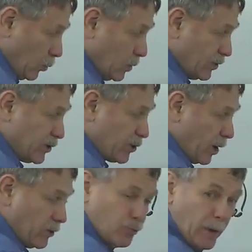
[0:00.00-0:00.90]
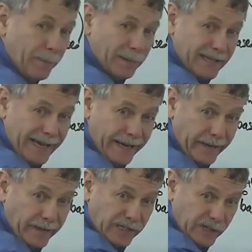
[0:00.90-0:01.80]
will start
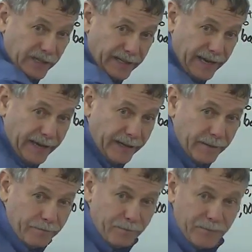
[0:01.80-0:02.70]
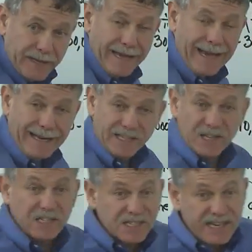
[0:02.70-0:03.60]
replicating this DNA. And as
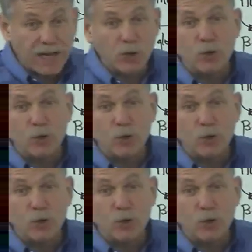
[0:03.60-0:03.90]
the cell